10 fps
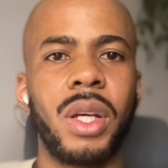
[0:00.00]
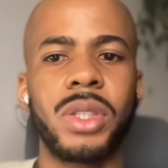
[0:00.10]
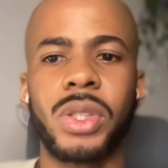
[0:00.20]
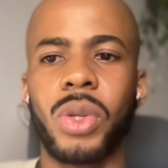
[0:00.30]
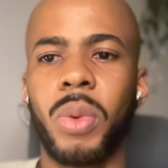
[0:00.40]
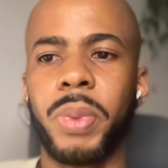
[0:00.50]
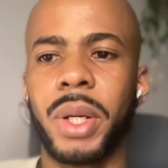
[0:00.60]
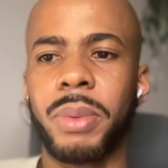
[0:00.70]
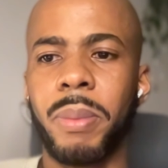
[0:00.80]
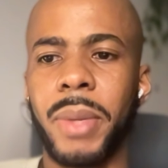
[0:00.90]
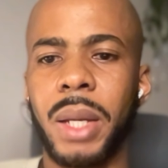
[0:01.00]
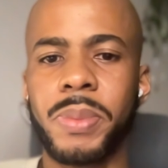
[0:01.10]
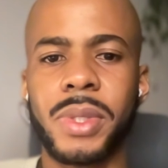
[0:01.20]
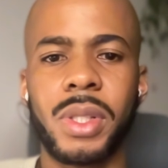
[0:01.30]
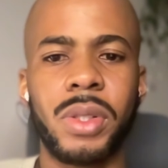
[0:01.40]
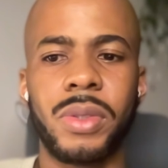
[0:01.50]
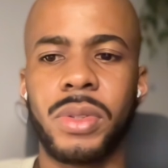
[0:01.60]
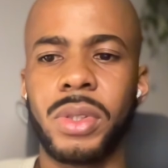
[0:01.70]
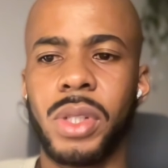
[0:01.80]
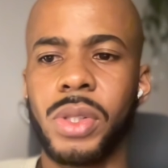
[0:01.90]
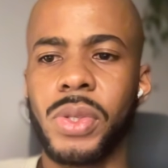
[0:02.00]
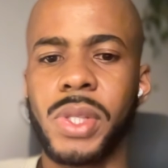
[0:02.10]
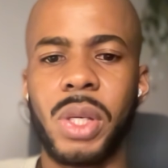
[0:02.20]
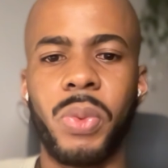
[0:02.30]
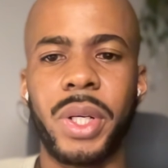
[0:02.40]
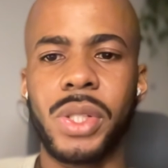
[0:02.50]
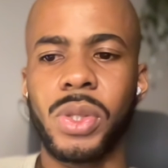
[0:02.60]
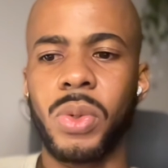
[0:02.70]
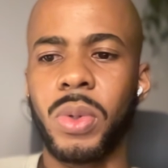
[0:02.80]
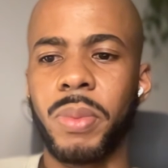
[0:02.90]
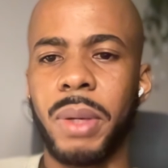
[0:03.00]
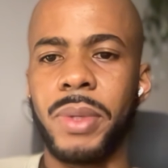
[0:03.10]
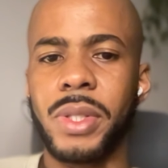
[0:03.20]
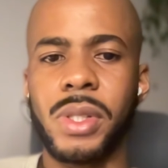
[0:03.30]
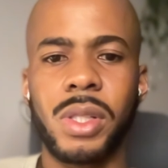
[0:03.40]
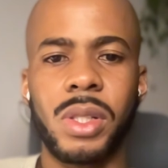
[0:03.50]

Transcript: just open up the maps just to see where this Google My Business